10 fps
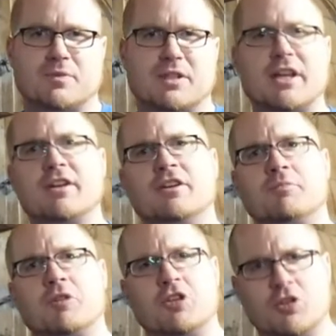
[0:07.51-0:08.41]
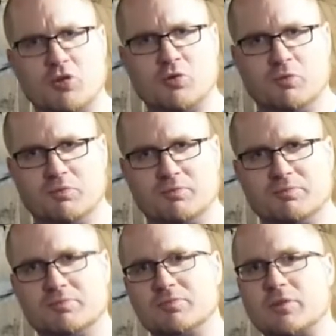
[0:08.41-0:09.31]
Today I'm going to bring you
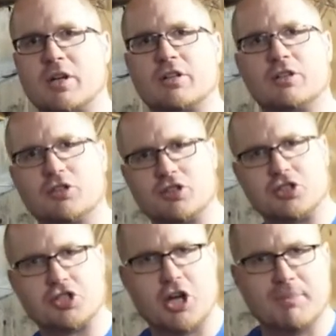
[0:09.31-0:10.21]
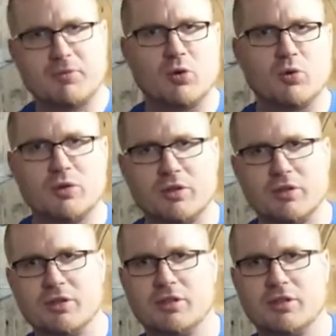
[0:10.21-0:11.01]
on a little shop tour